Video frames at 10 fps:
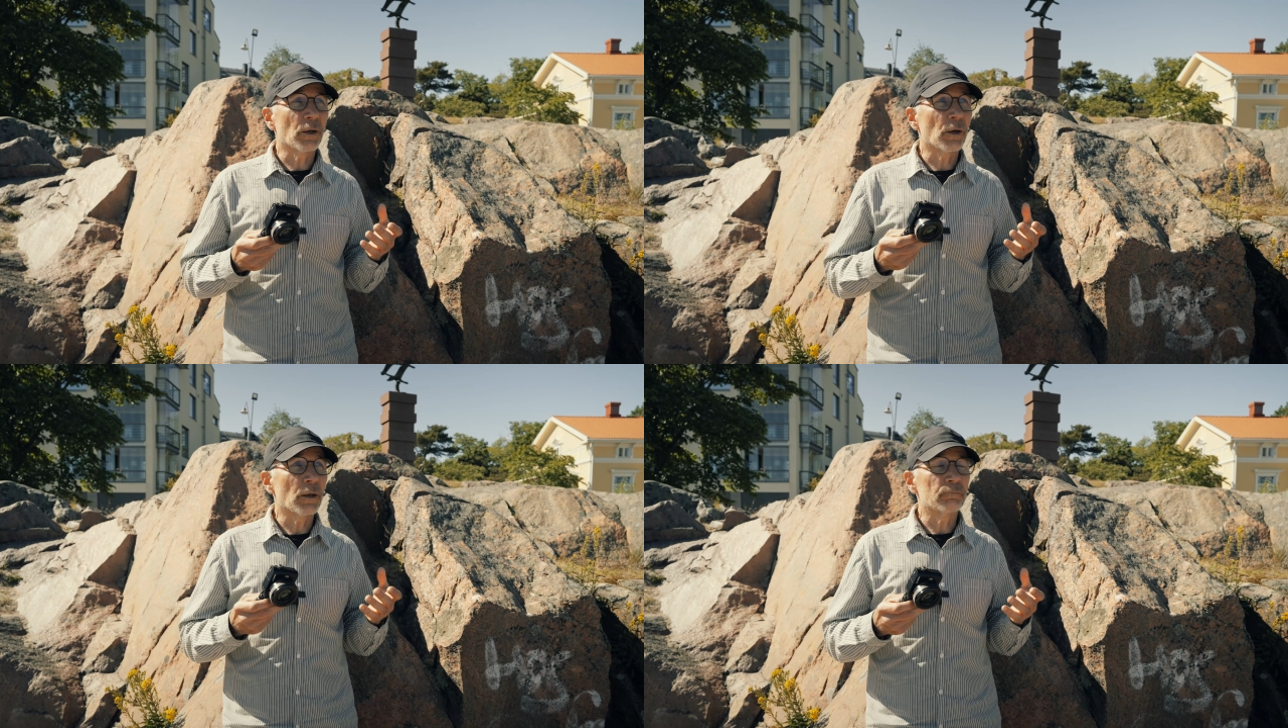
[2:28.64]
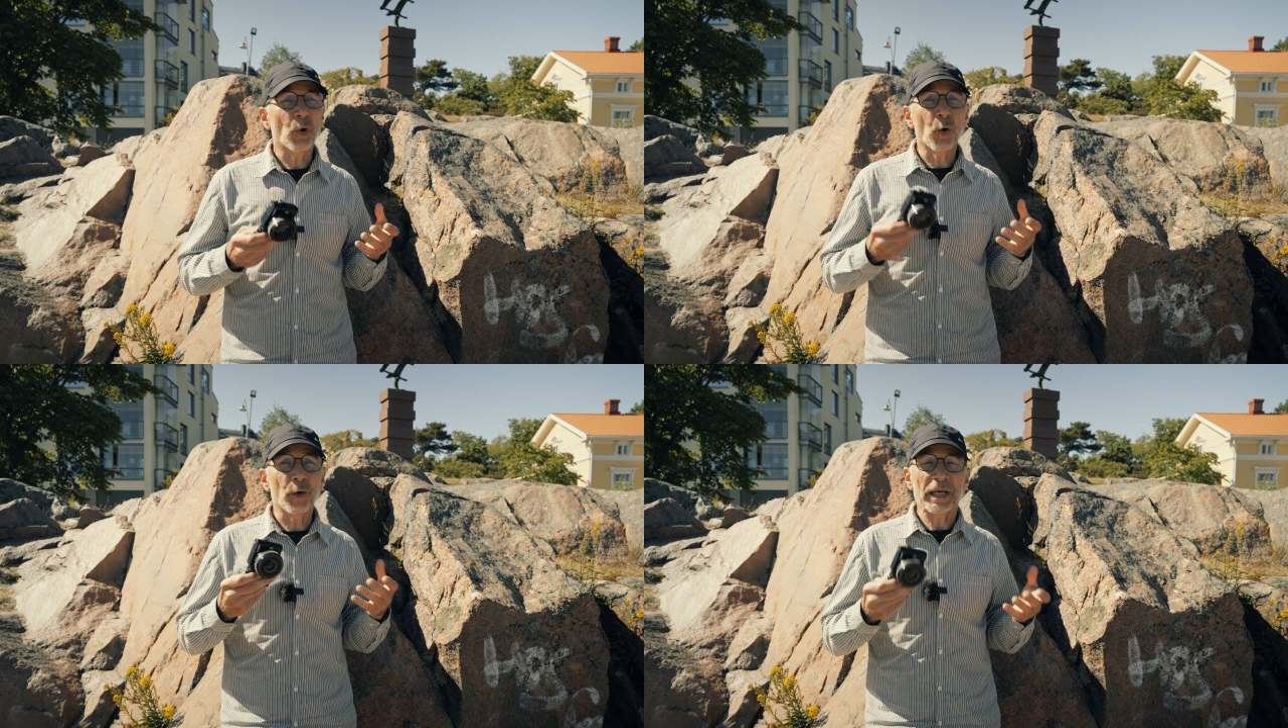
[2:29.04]
um,
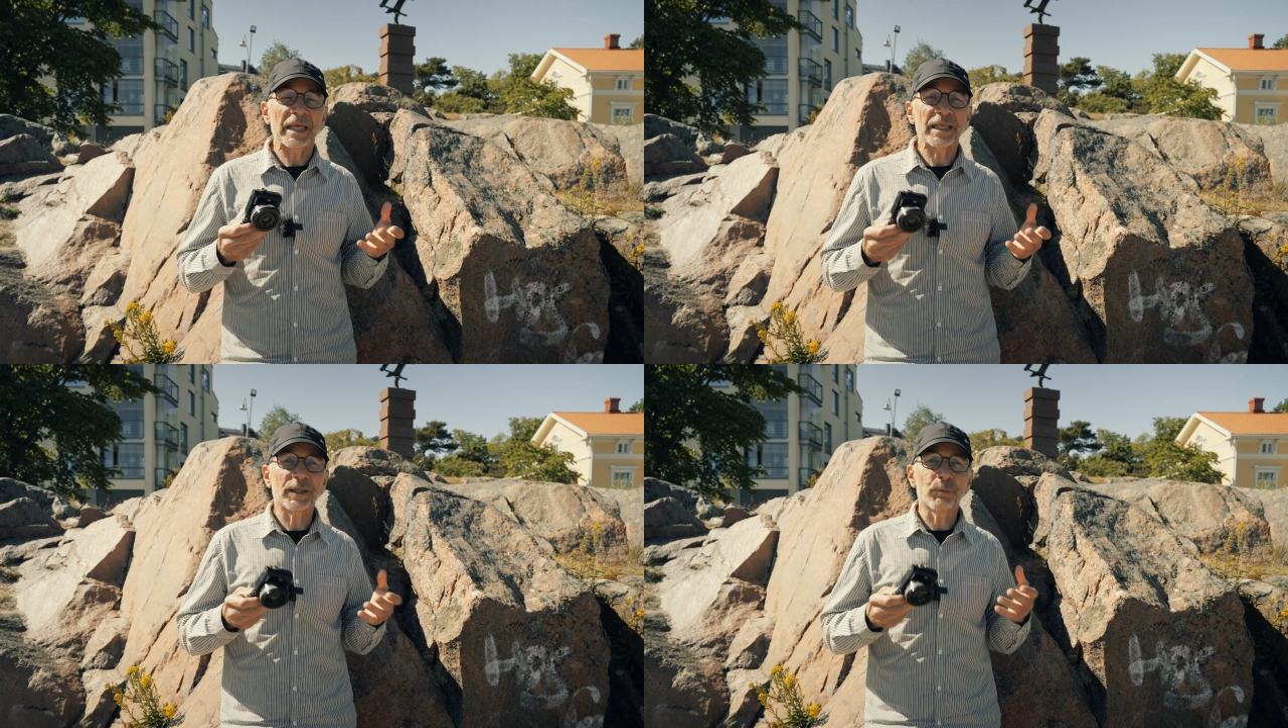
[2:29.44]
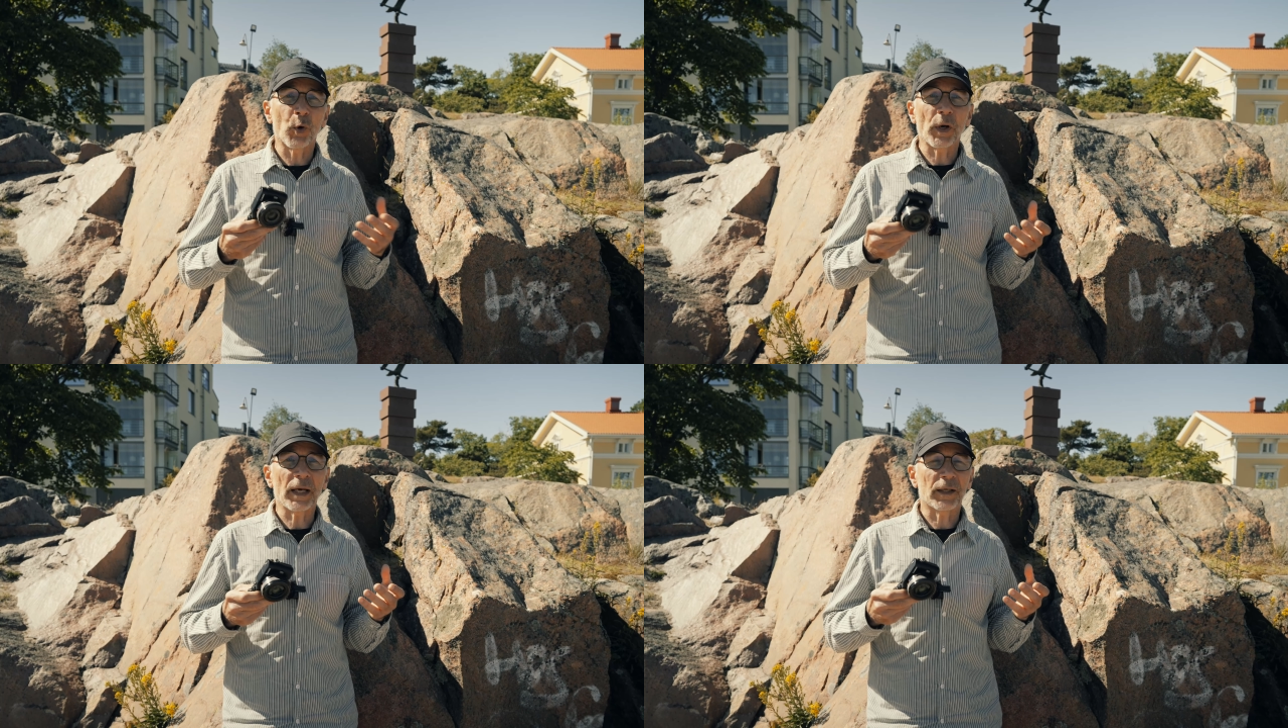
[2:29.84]
or is
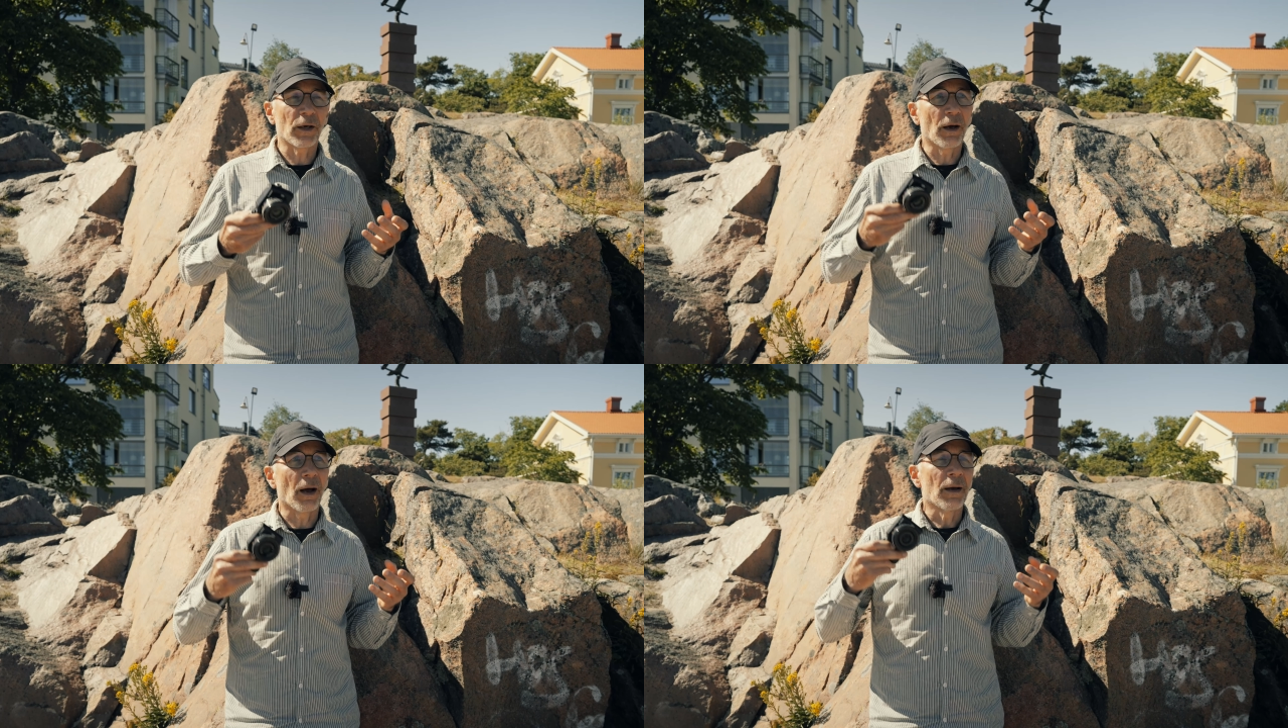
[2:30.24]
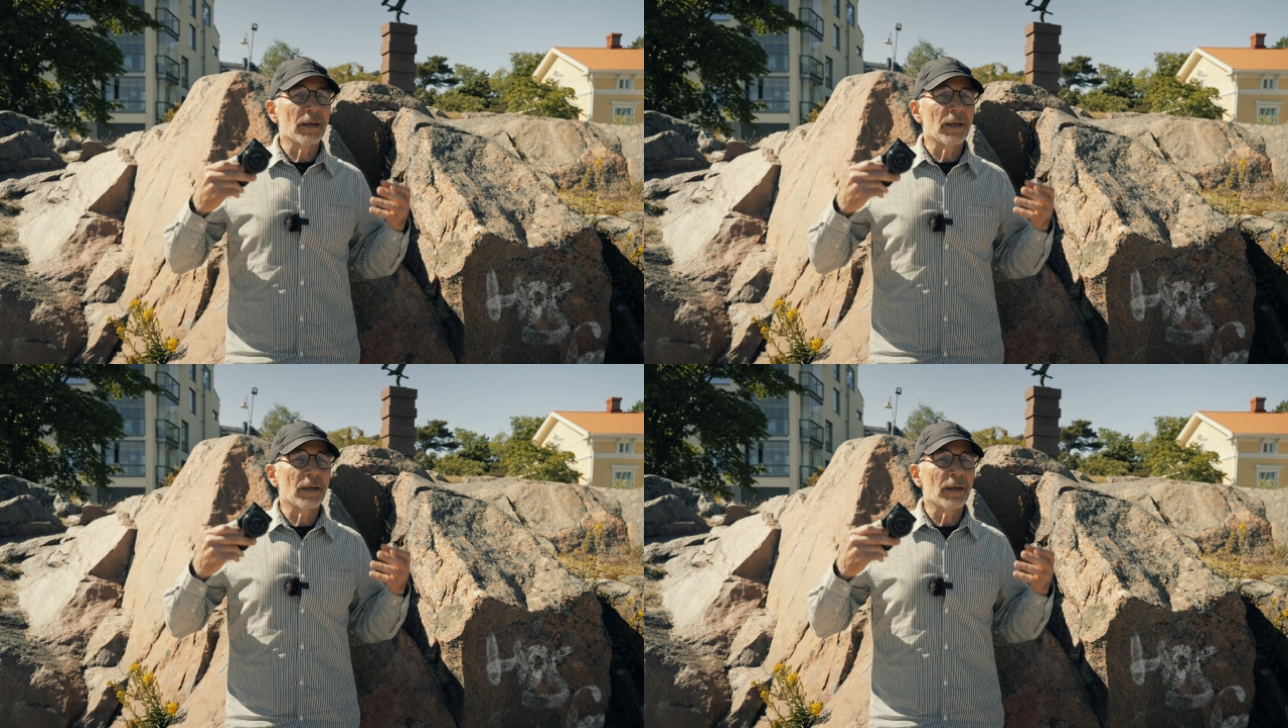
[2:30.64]
more like a